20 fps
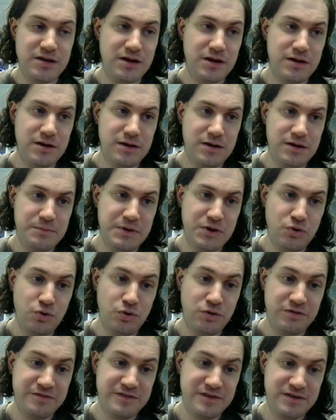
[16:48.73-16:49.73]
And
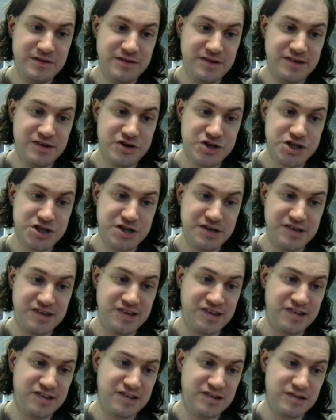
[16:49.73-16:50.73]
often
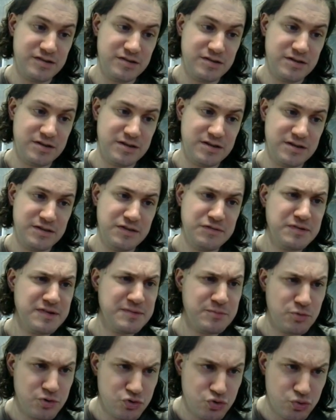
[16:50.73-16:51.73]
decisions, this was
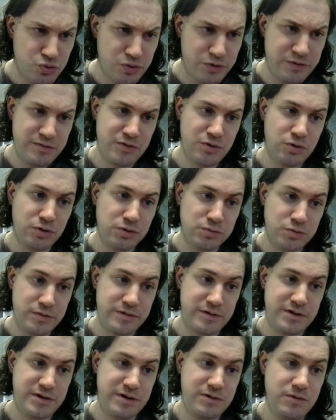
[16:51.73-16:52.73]
more truer in the Cold War
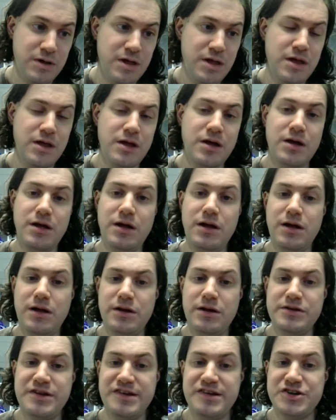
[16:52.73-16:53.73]
than now,
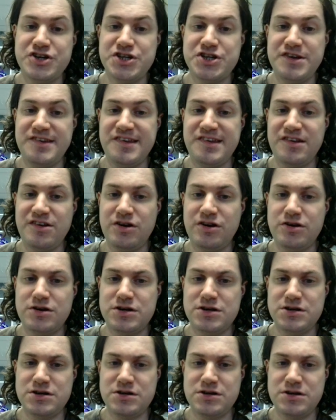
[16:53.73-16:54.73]
decisions
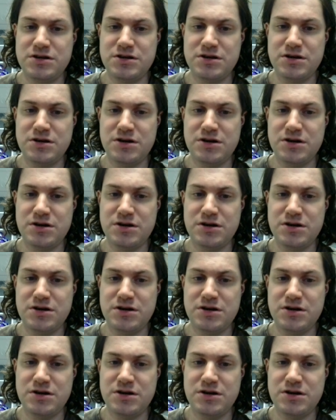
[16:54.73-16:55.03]
on